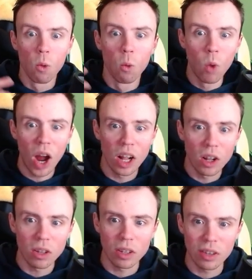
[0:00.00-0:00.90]

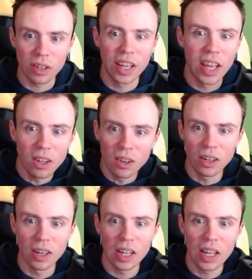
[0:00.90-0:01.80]
Well, the killer
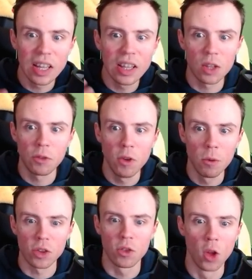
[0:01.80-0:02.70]
in this film
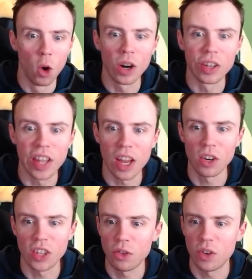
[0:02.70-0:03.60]
is nowhere near
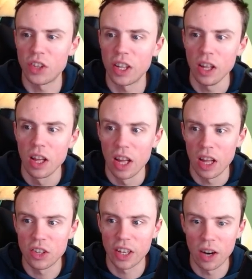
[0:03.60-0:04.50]
as interesting
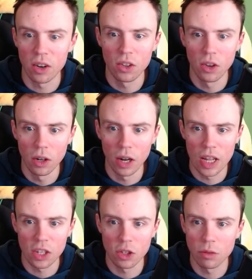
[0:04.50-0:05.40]
as a character
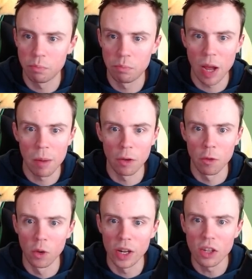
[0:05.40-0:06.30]
as Pamela
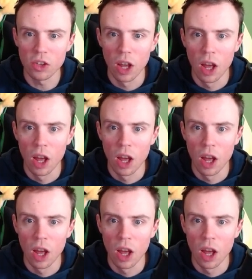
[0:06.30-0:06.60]
Voorhees.